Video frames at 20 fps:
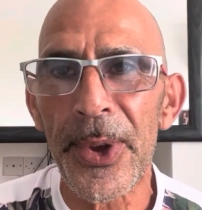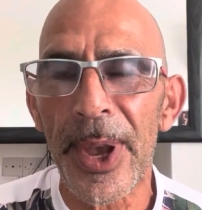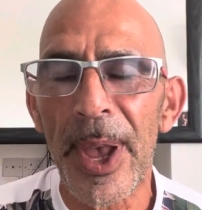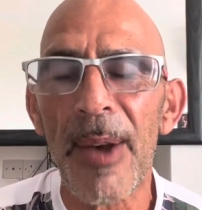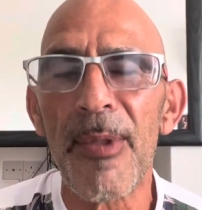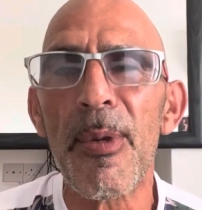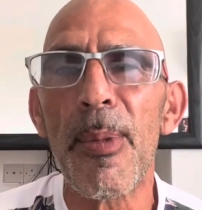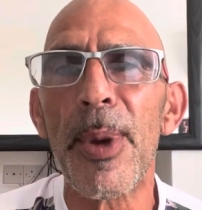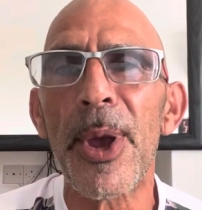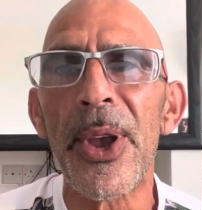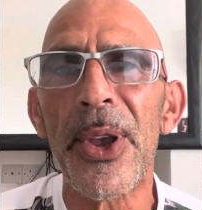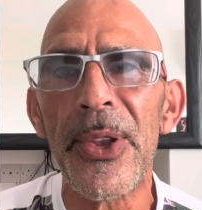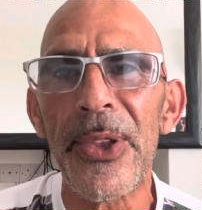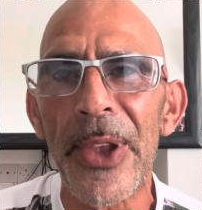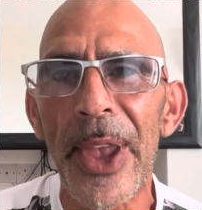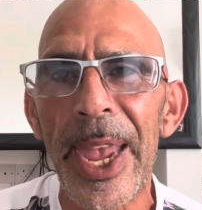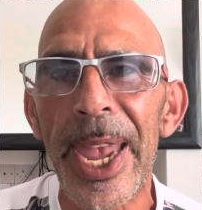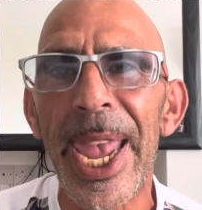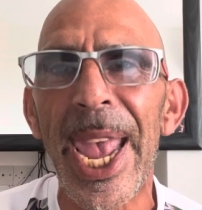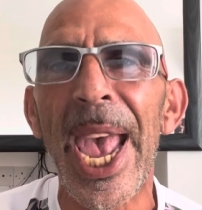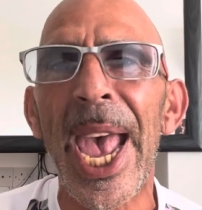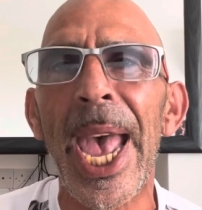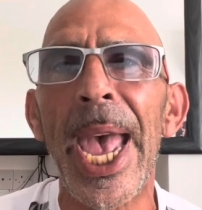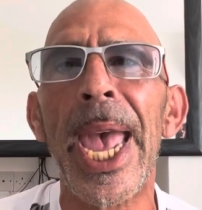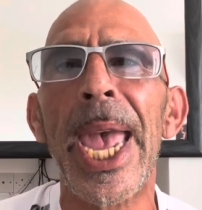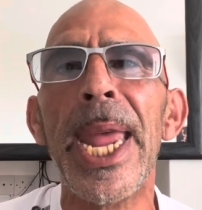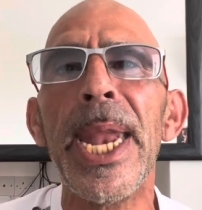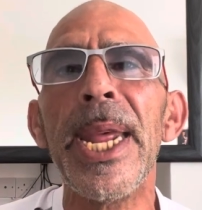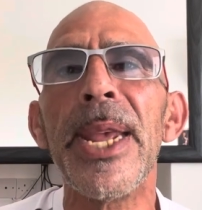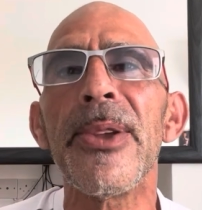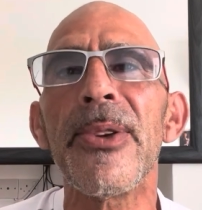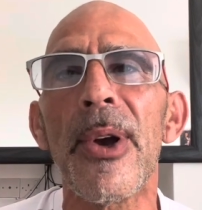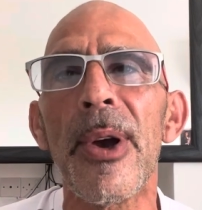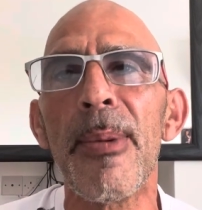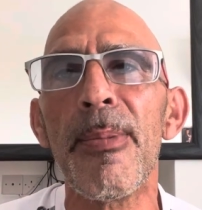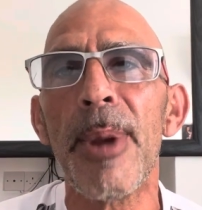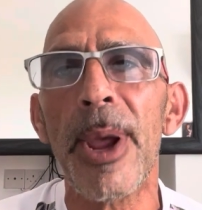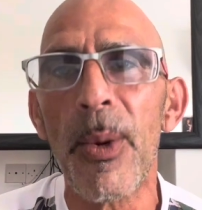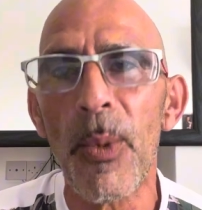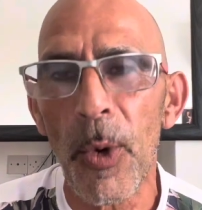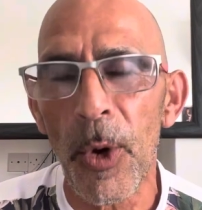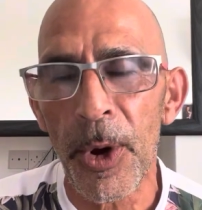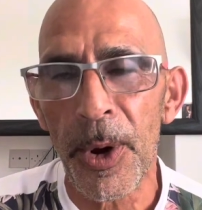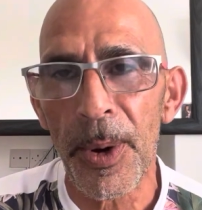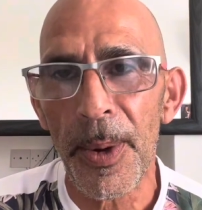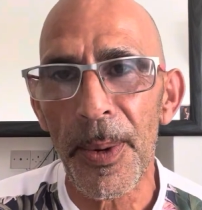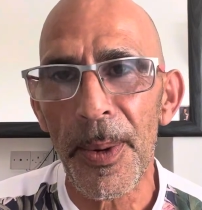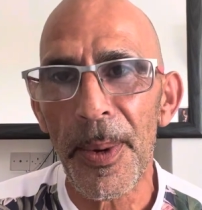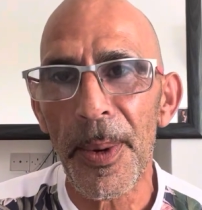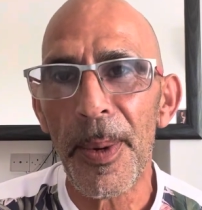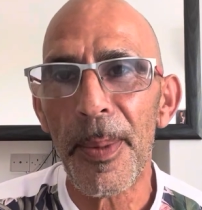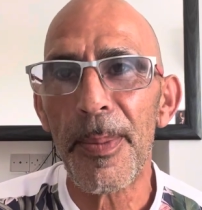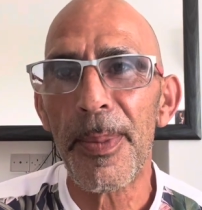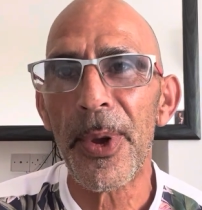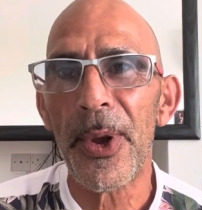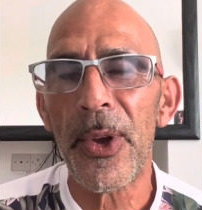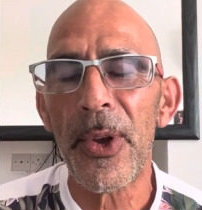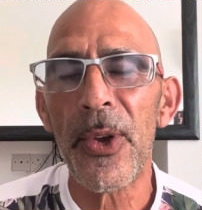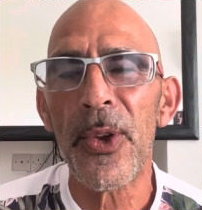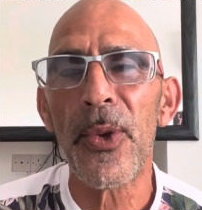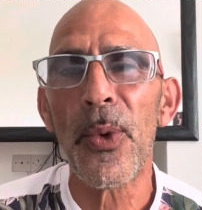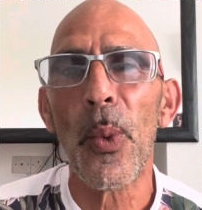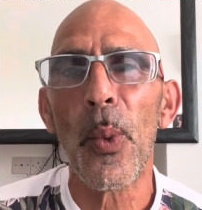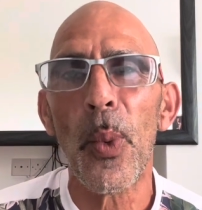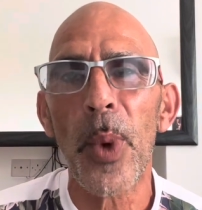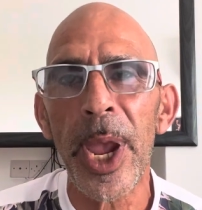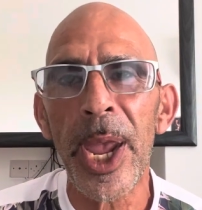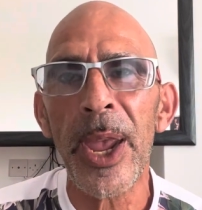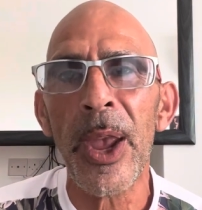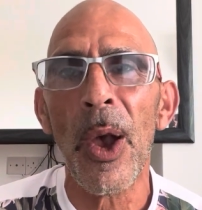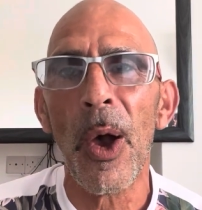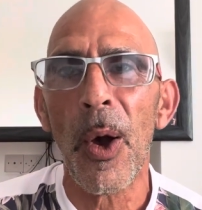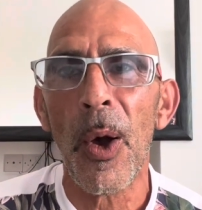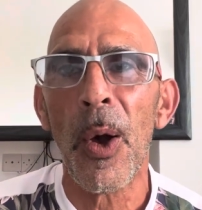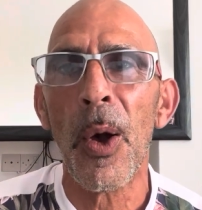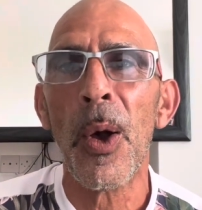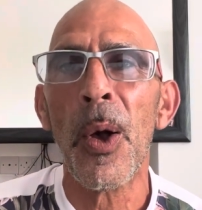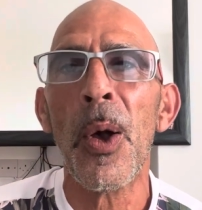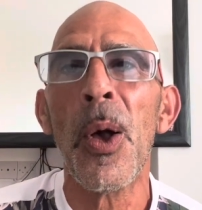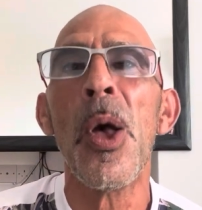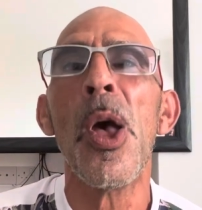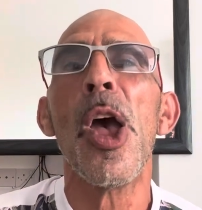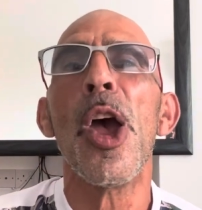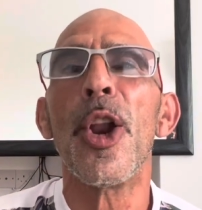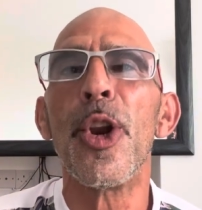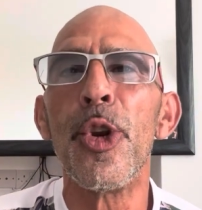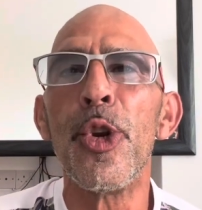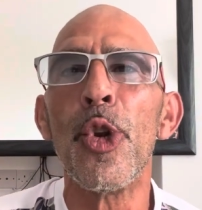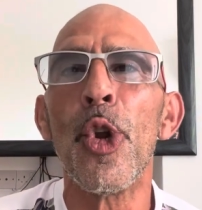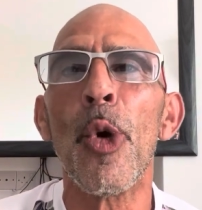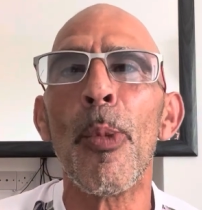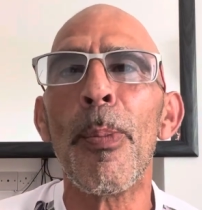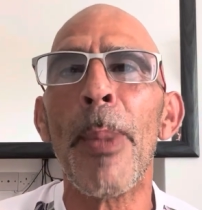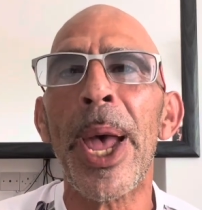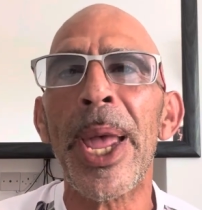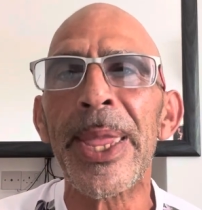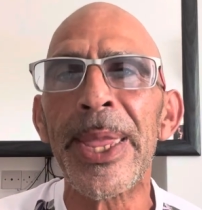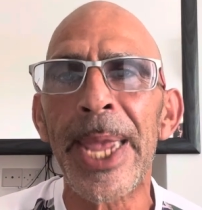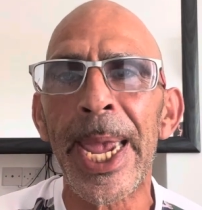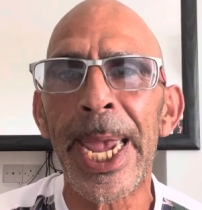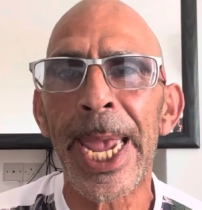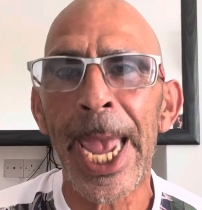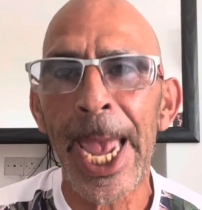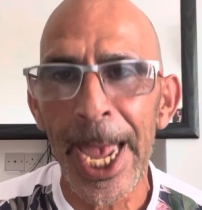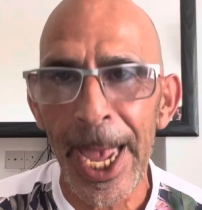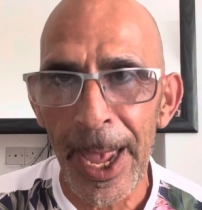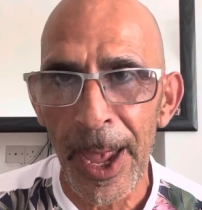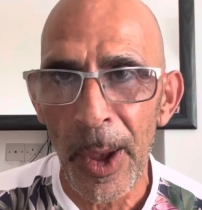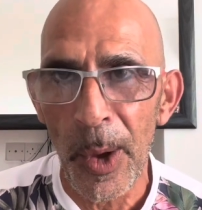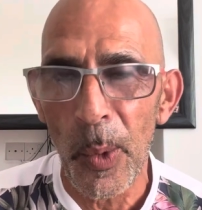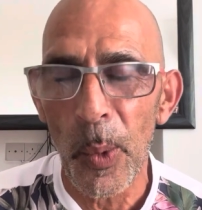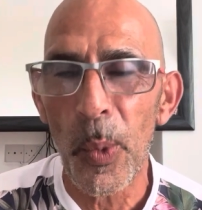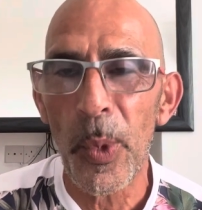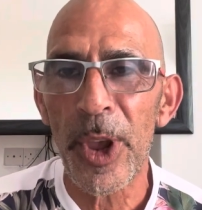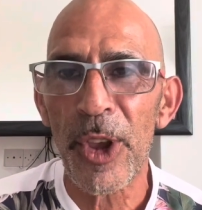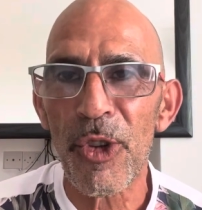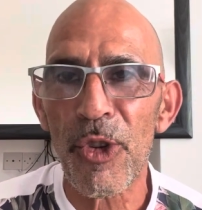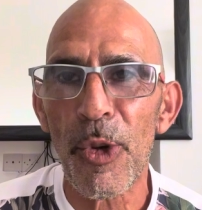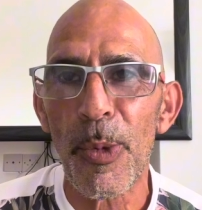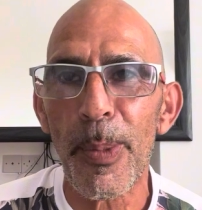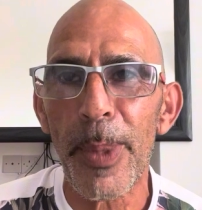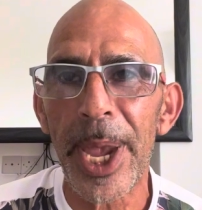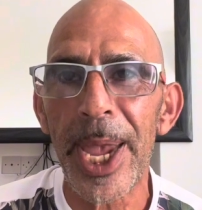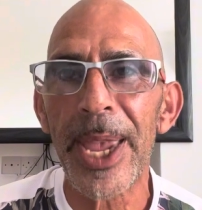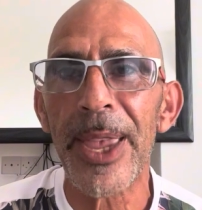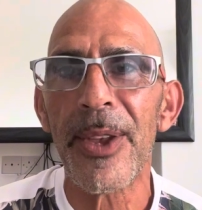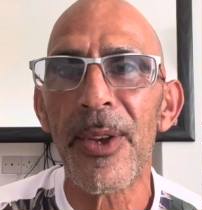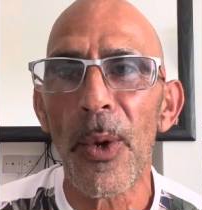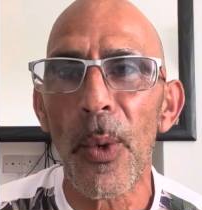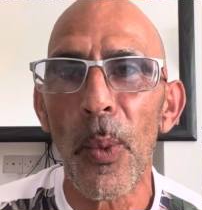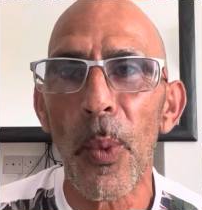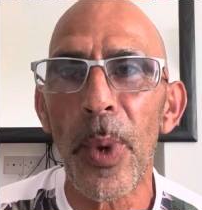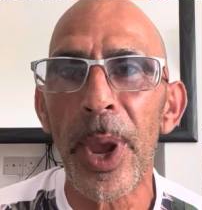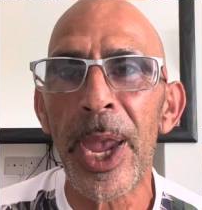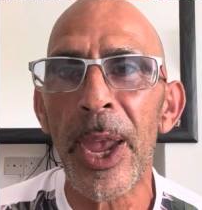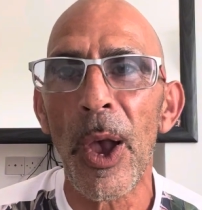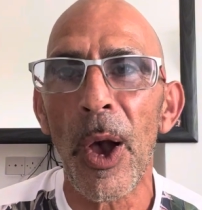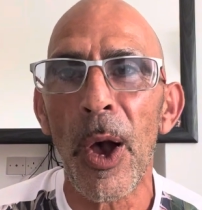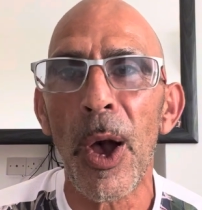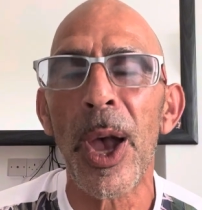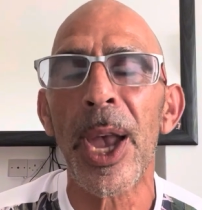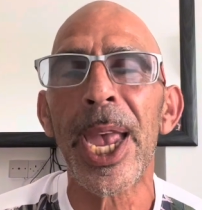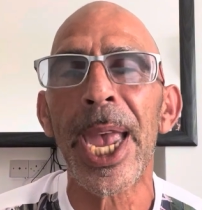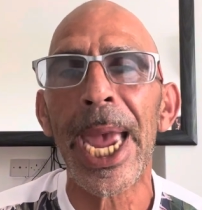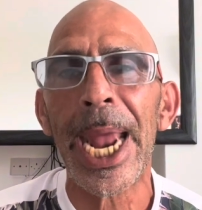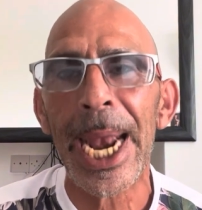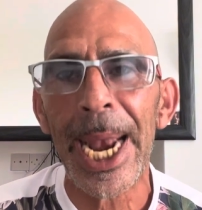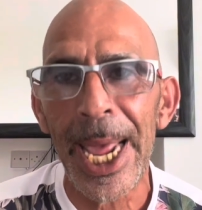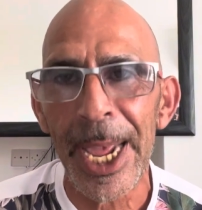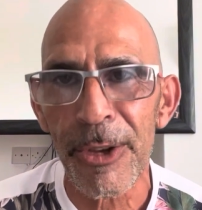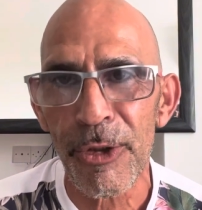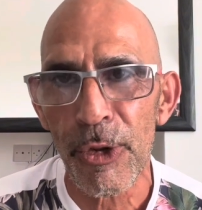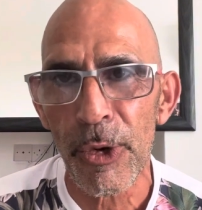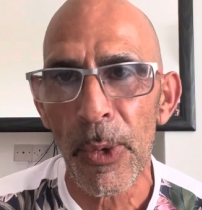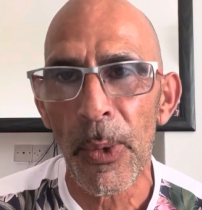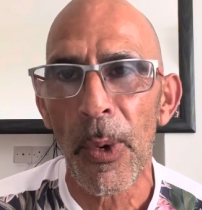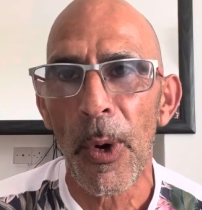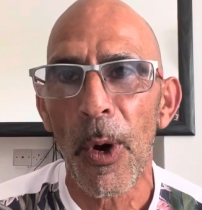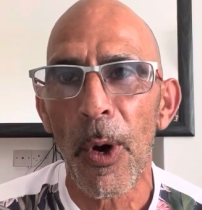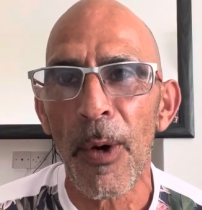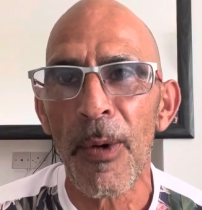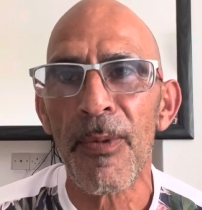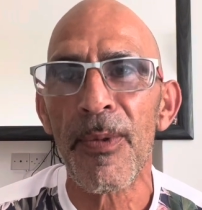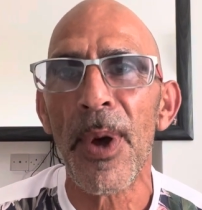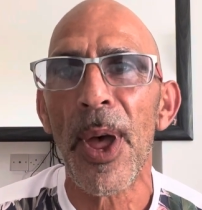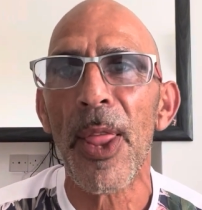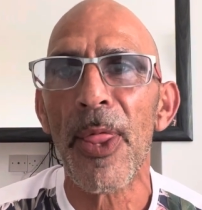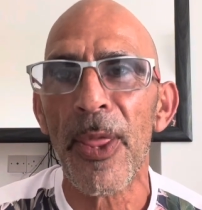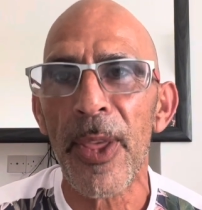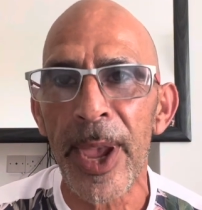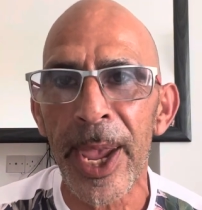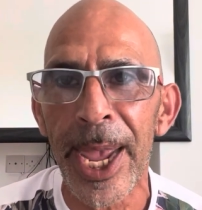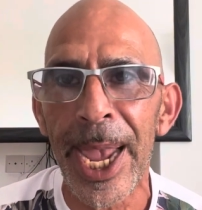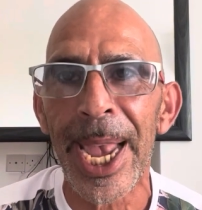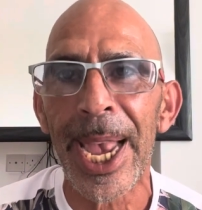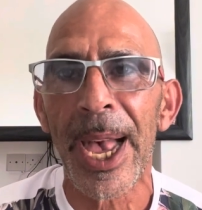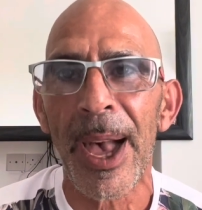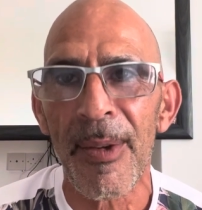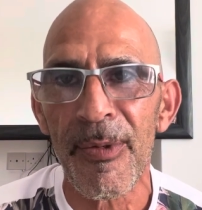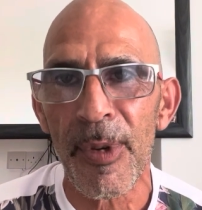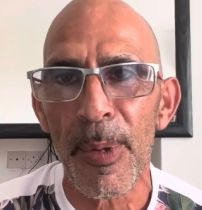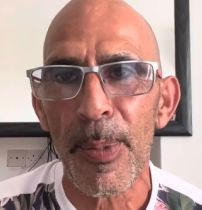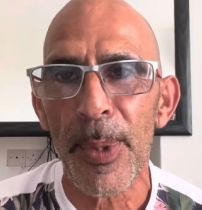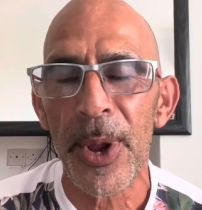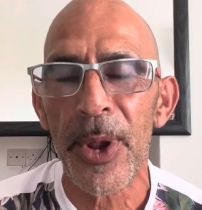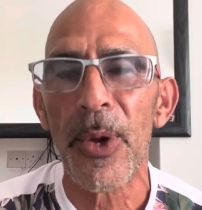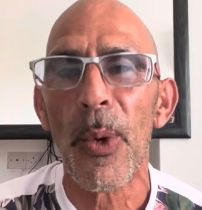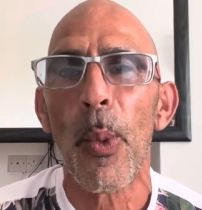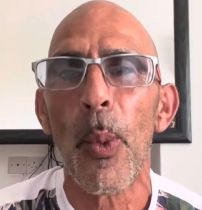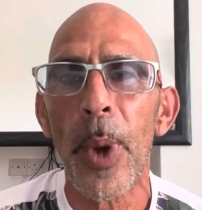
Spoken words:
The government can take it any time they want because we are nom de guerre, which means we are collateral of the government.